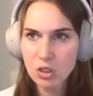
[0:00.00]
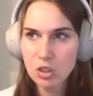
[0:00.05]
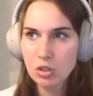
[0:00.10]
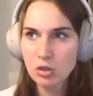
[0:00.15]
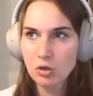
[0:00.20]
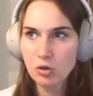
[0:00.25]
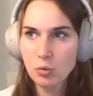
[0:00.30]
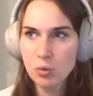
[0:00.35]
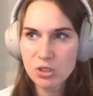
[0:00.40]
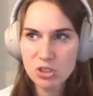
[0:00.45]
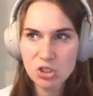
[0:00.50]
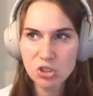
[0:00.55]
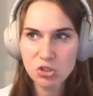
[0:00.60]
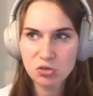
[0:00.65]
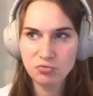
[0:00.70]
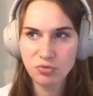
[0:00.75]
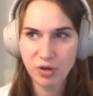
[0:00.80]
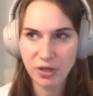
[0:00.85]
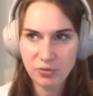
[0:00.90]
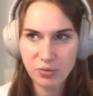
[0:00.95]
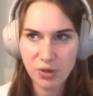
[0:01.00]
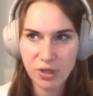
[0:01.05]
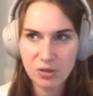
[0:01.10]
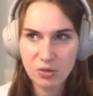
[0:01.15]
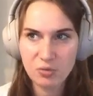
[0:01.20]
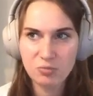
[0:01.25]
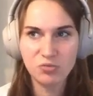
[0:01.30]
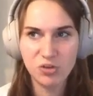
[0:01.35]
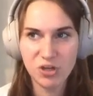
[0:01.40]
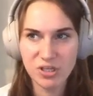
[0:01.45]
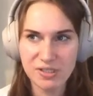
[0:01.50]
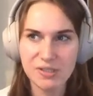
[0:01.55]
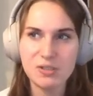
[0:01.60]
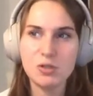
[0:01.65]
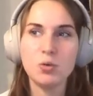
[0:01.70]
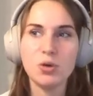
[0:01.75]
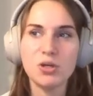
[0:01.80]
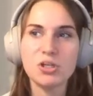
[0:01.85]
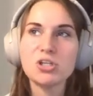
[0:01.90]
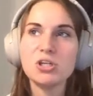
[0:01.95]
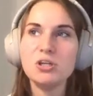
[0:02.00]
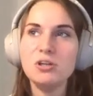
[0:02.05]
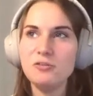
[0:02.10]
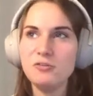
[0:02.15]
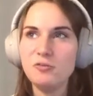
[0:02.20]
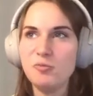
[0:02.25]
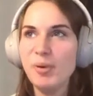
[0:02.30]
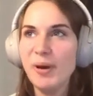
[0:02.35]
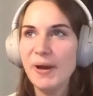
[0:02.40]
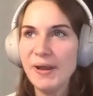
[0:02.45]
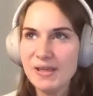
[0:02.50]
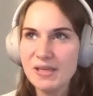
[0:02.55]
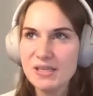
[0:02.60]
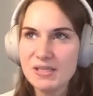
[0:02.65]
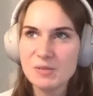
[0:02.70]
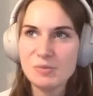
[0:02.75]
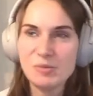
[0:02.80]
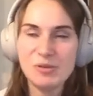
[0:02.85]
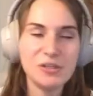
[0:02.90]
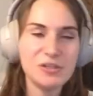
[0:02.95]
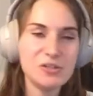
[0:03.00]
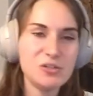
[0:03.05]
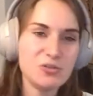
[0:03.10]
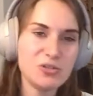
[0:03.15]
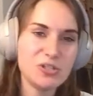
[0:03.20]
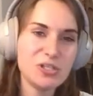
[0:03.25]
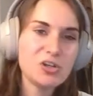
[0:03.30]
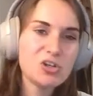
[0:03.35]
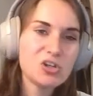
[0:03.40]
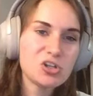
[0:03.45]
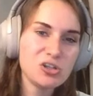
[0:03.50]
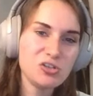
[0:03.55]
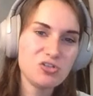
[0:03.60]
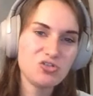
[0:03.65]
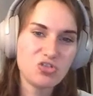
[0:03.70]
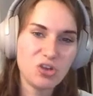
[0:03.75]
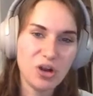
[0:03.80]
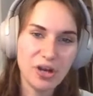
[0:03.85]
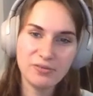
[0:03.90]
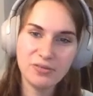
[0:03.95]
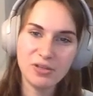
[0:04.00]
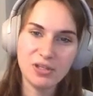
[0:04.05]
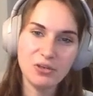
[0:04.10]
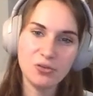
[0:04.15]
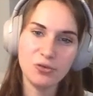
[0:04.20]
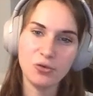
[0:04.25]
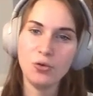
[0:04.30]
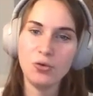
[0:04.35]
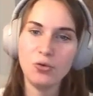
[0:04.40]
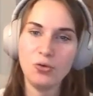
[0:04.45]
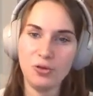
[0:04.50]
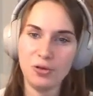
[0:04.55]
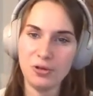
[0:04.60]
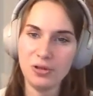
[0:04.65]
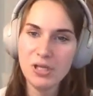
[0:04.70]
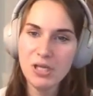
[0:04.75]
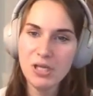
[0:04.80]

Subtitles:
which right away raises the question of bias, because you're essentially driving your whole